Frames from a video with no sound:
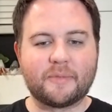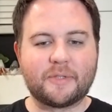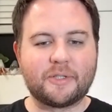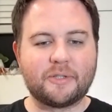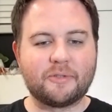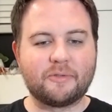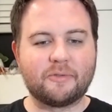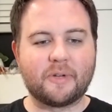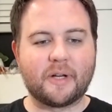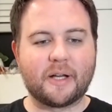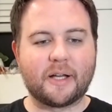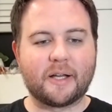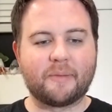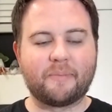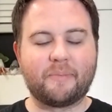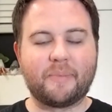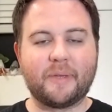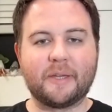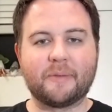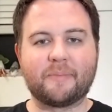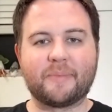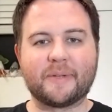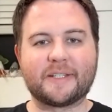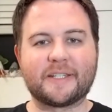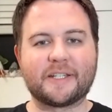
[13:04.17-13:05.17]
to uh, be
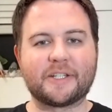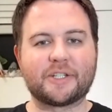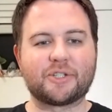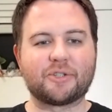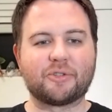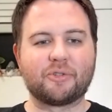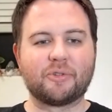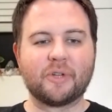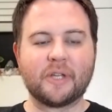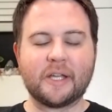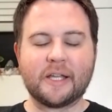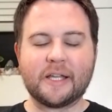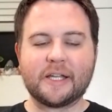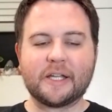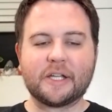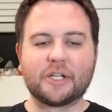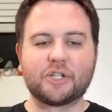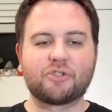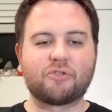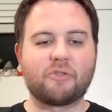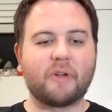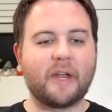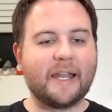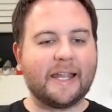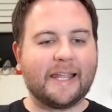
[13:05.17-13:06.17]
a potential
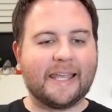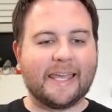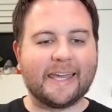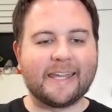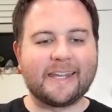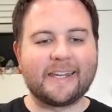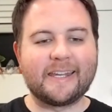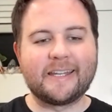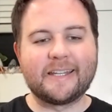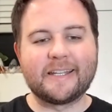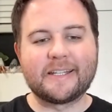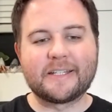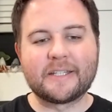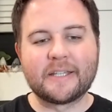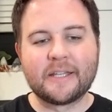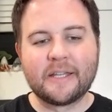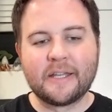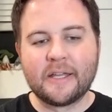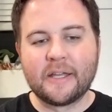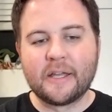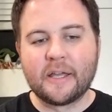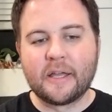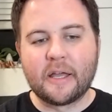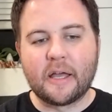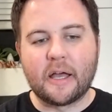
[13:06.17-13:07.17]
trade candidate.
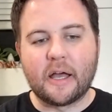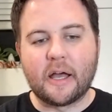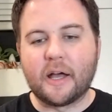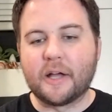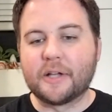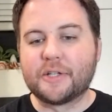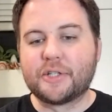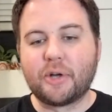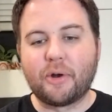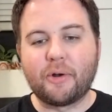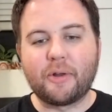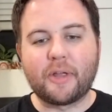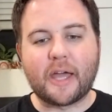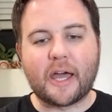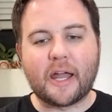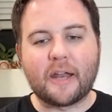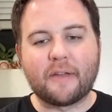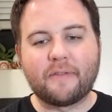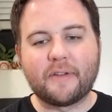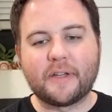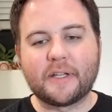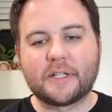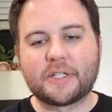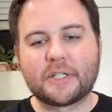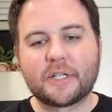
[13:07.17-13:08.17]
Uh, Jonah
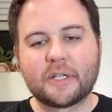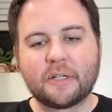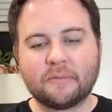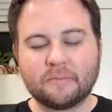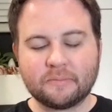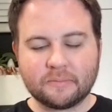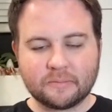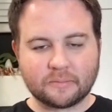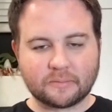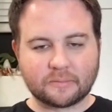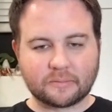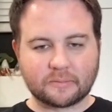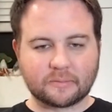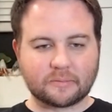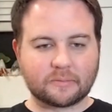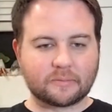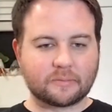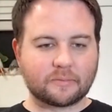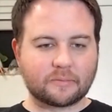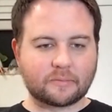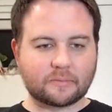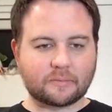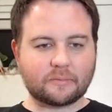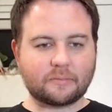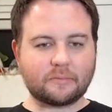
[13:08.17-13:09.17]
Gadjovich,
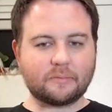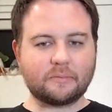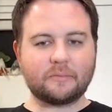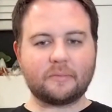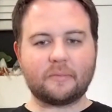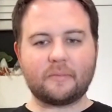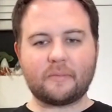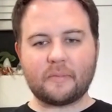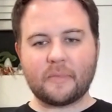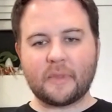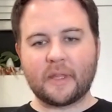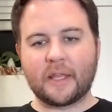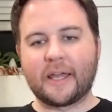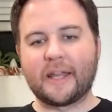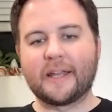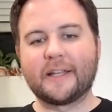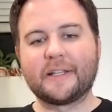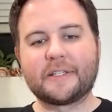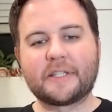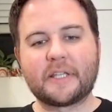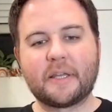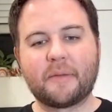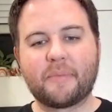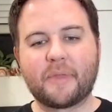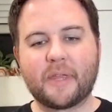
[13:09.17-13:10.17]
kind of
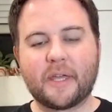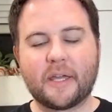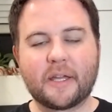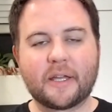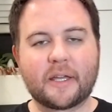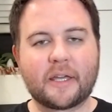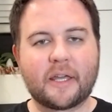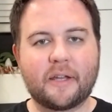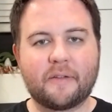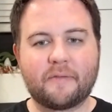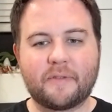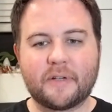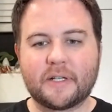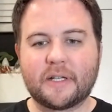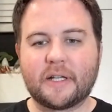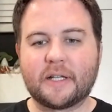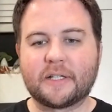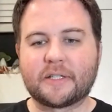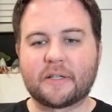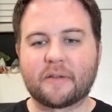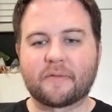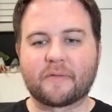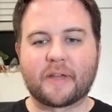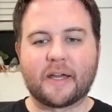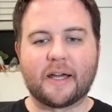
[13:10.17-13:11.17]
the same thing, kind of a, a
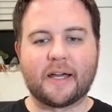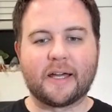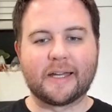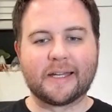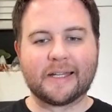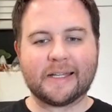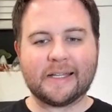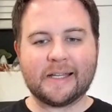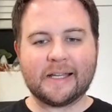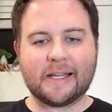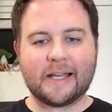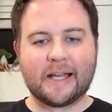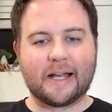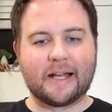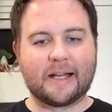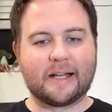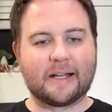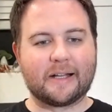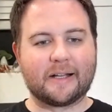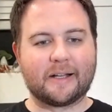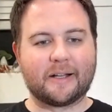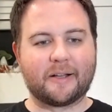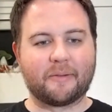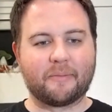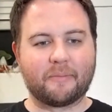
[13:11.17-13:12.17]
tough guy.
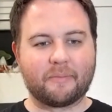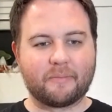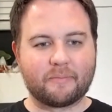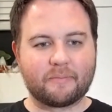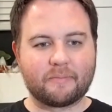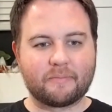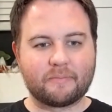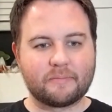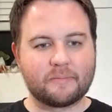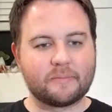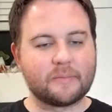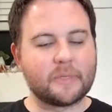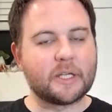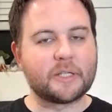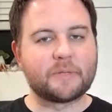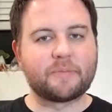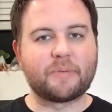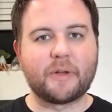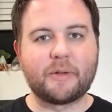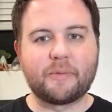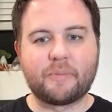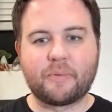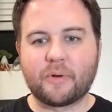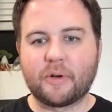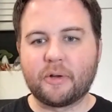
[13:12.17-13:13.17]
Um, has
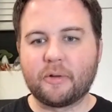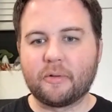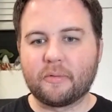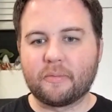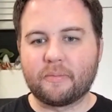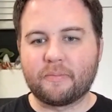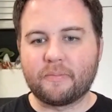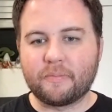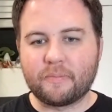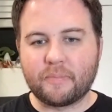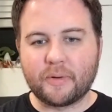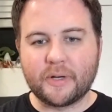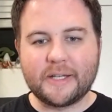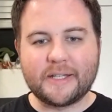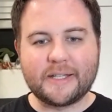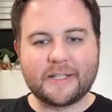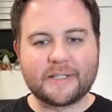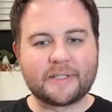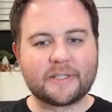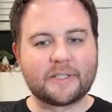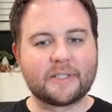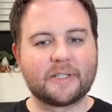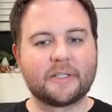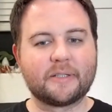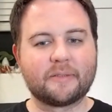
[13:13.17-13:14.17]
played pretty pretty
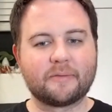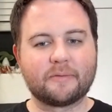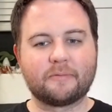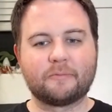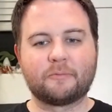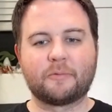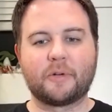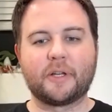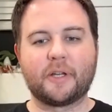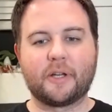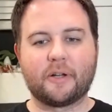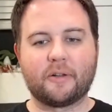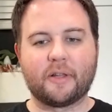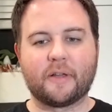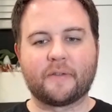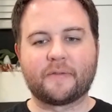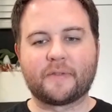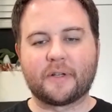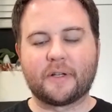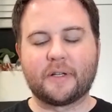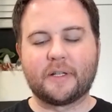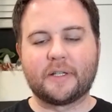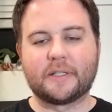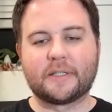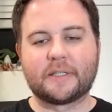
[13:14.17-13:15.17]
decently. One year left
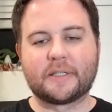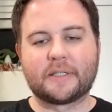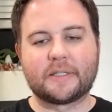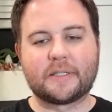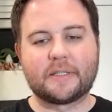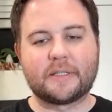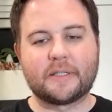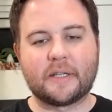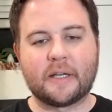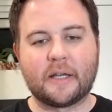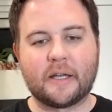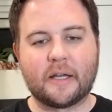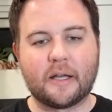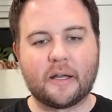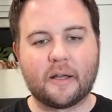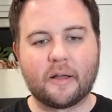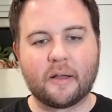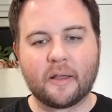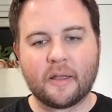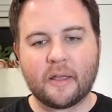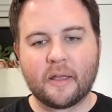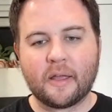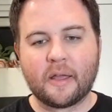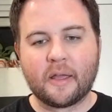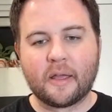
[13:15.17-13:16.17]
on his uh,
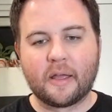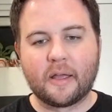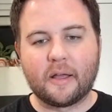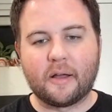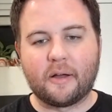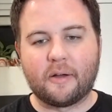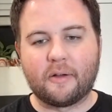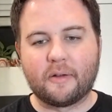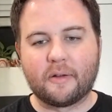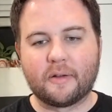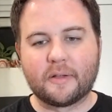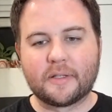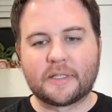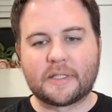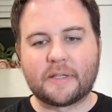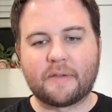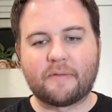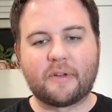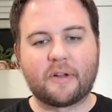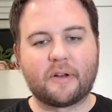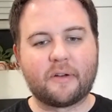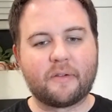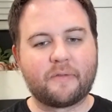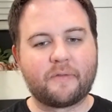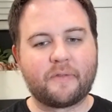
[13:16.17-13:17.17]
on seven
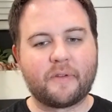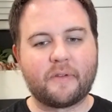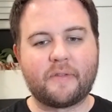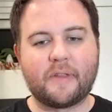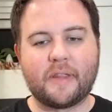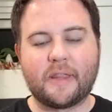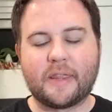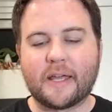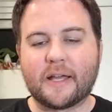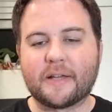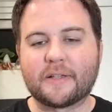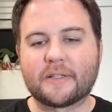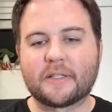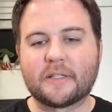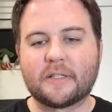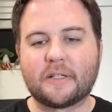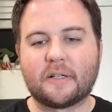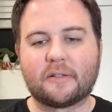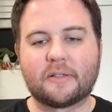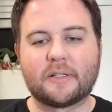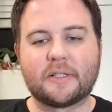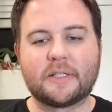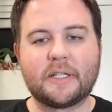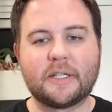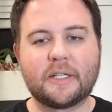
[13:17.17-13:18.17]
hundred fifty thousand
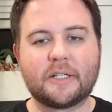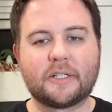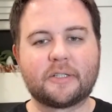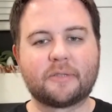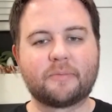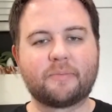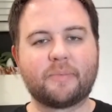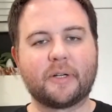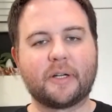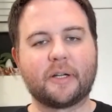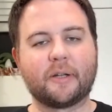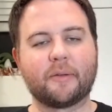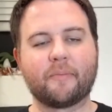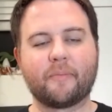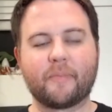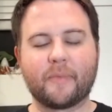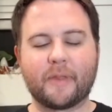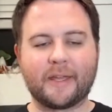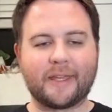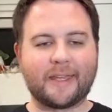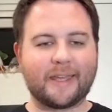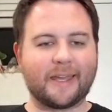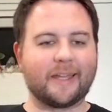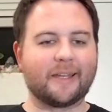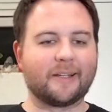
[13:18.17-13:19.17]
dollar deal, but
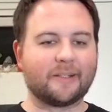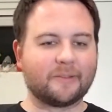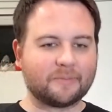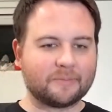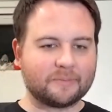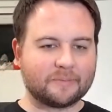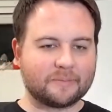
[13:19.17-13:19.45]
again,